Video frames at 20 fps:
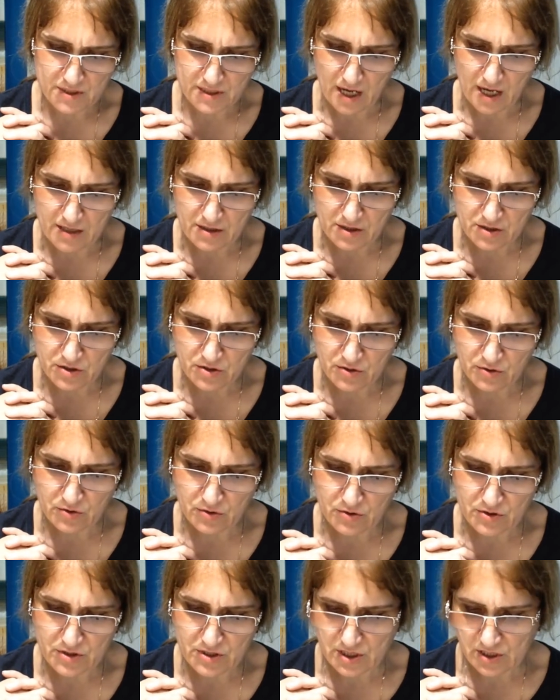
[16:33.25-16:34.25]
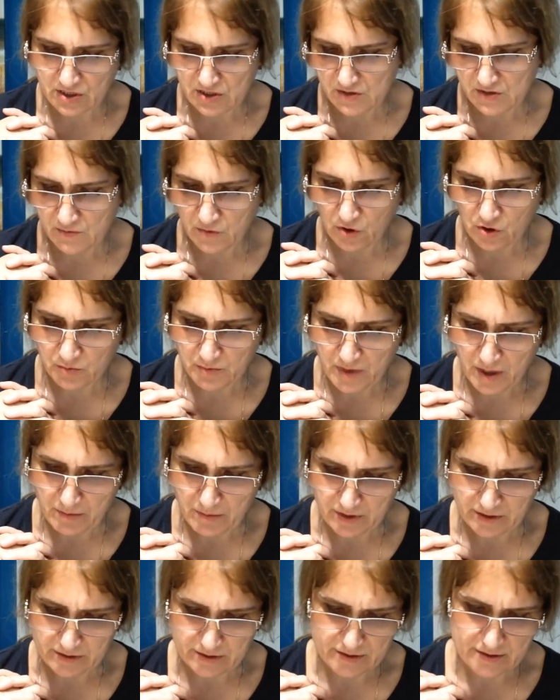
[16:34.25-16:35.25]
dinosaurs, and small
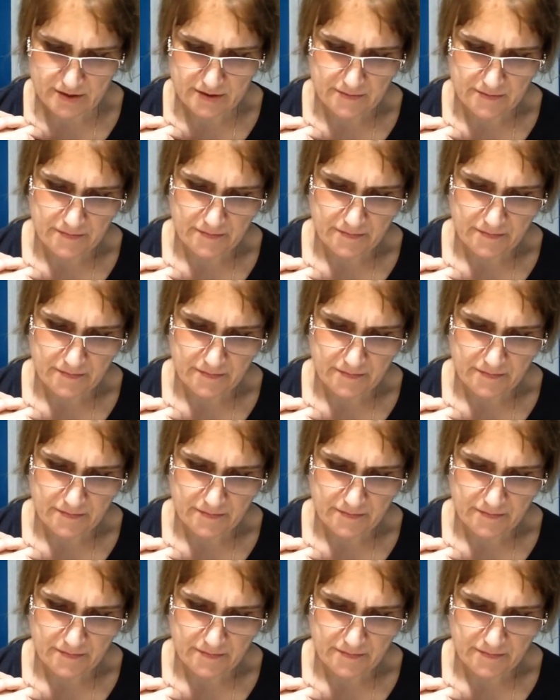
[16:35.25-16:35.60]
mammals.